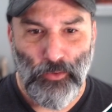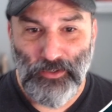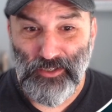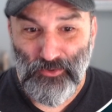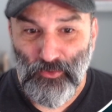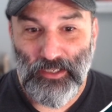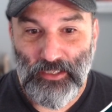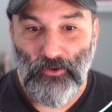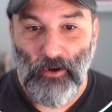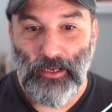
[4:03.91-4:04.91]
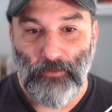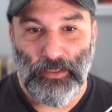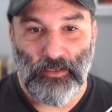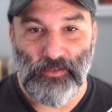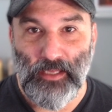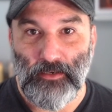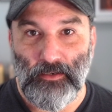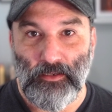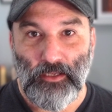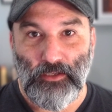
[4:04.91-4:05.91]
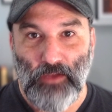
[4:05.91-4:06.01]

which is really great because then